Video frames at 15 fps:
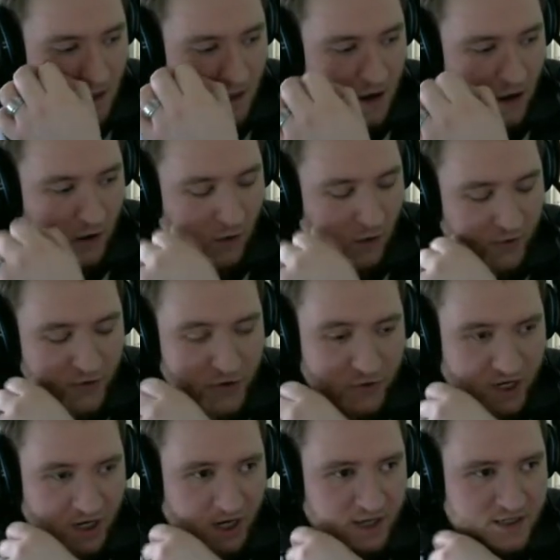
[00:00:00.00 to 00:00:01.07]
other good
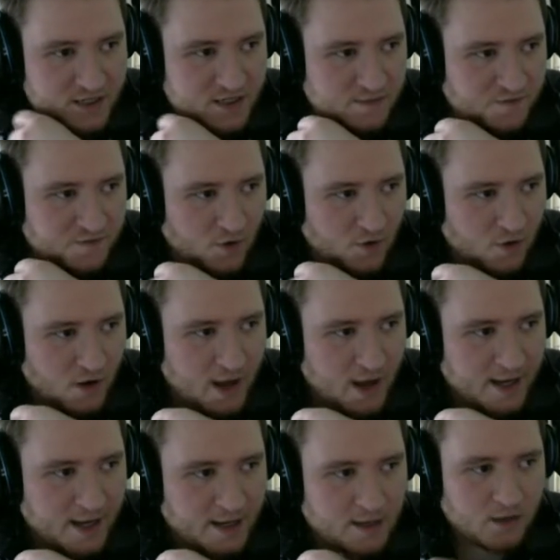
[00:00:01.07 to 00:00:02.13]
items for it
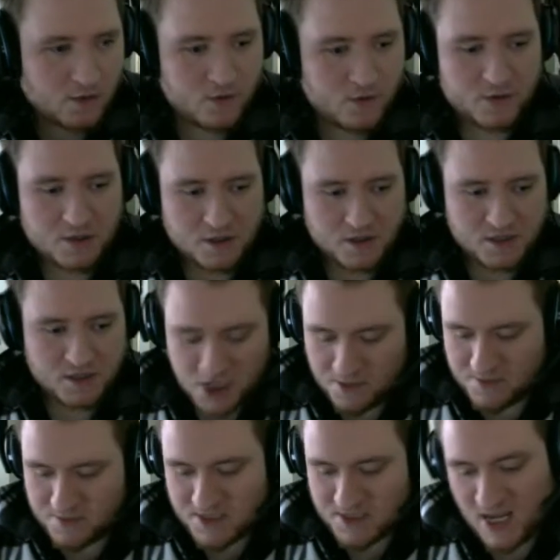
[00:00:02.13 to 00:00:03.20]
include the Sheep
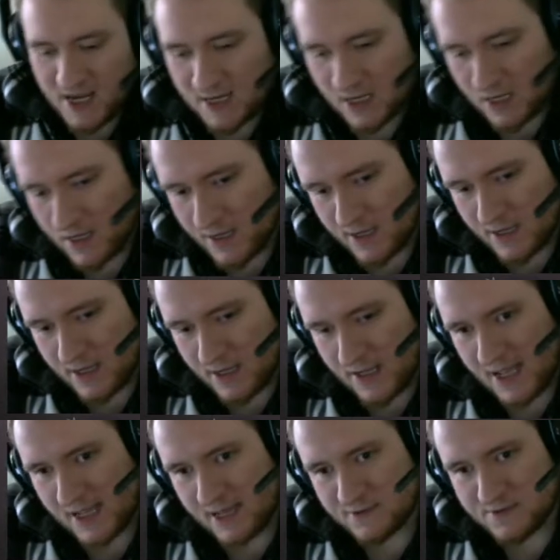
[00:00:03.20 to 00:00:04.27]
Stick. It
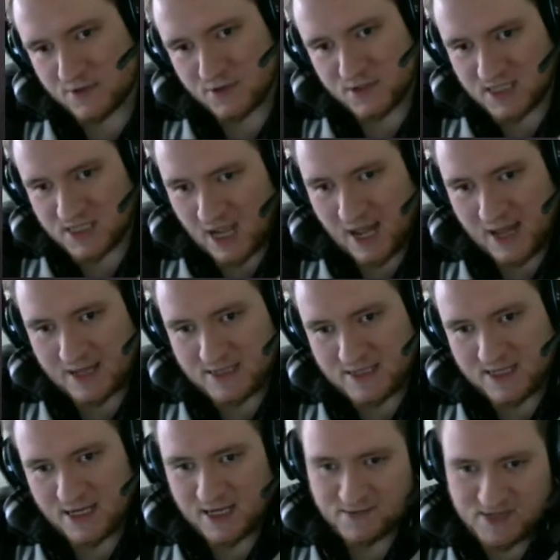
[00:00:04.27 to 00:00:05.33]
gives good stats, it
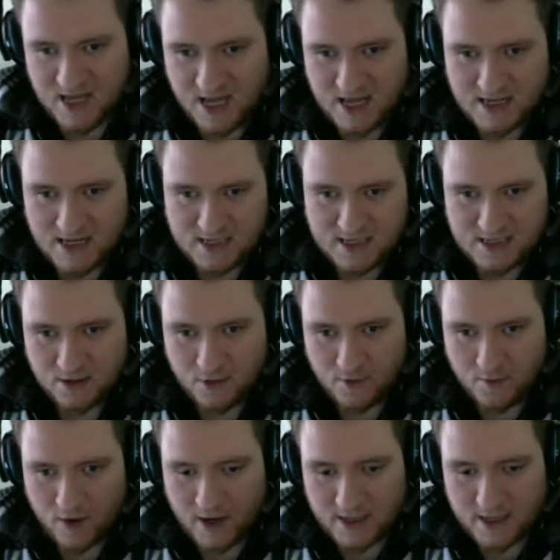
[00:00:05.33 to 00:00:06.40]
gives int, so her
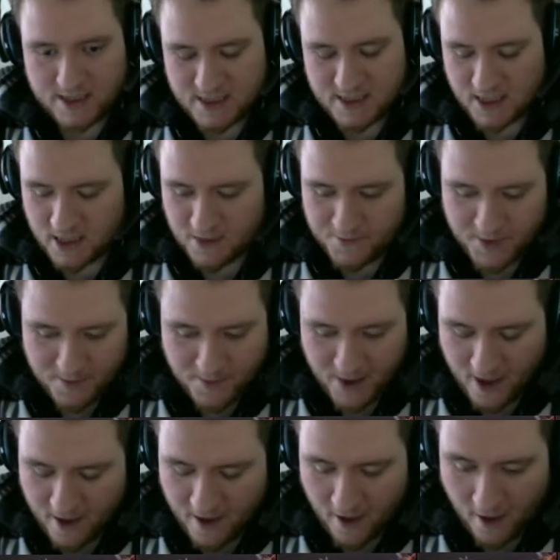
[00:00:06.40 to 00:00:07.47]
right clicks are going to be
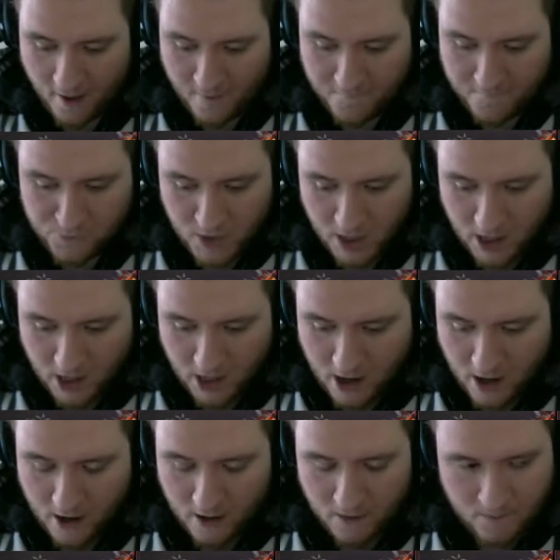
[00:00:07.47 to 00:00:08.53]
better.
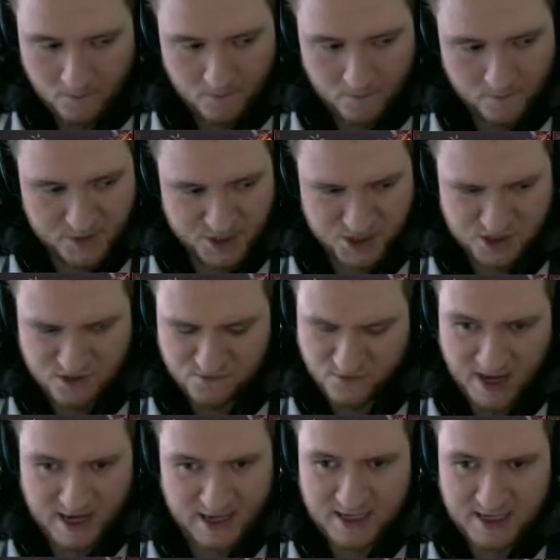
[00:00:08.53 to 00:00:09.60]
She doesn't
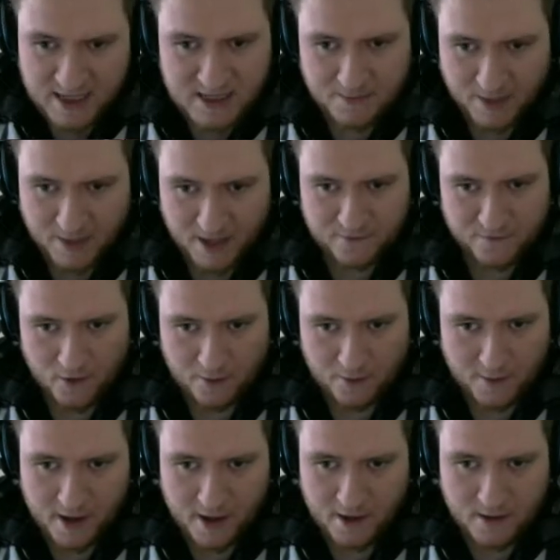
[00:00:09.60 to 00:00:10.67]
really need the mana from
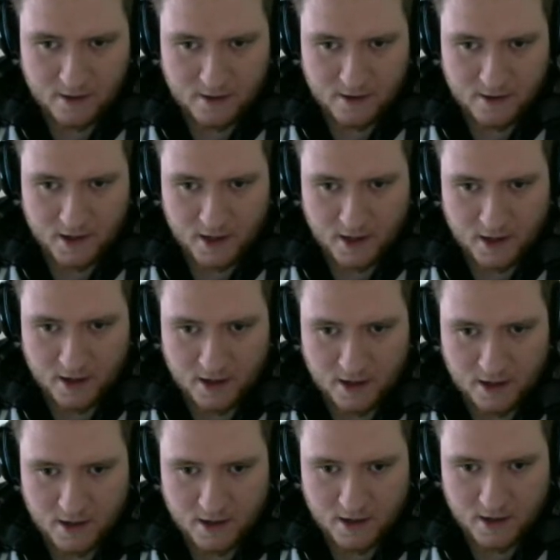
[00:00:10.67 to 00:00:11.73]
it
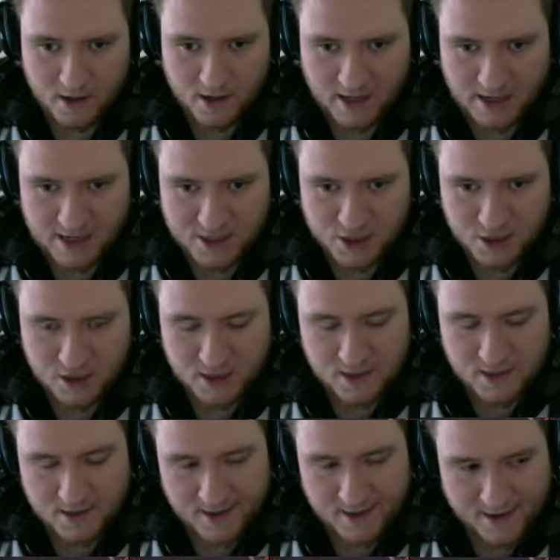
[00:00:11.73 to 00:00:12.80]
unless you
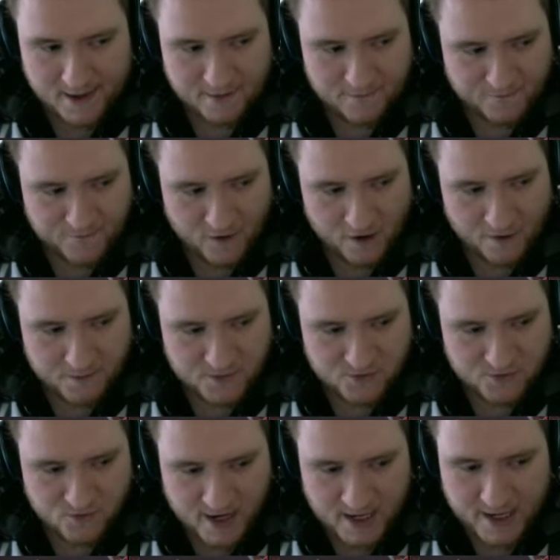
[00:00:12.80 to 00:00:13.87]
get it farmed
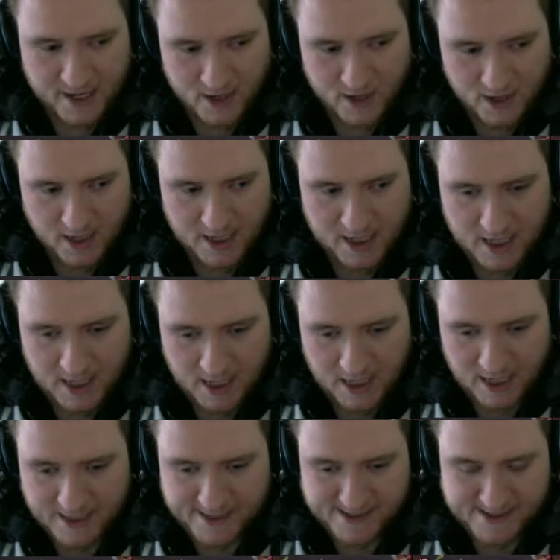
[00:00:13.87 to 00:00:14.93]
really early
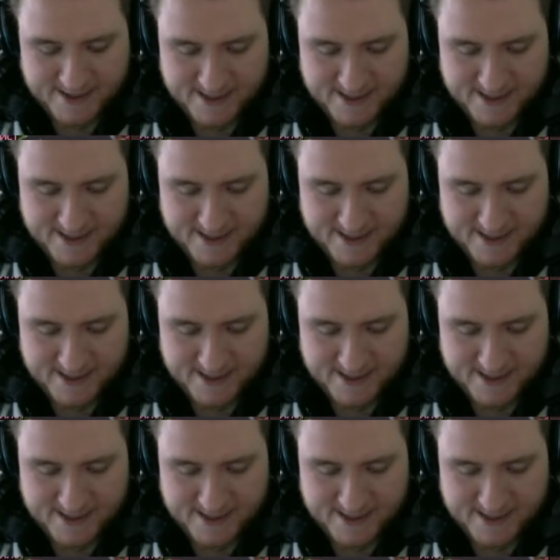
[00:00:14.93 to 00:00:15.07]
and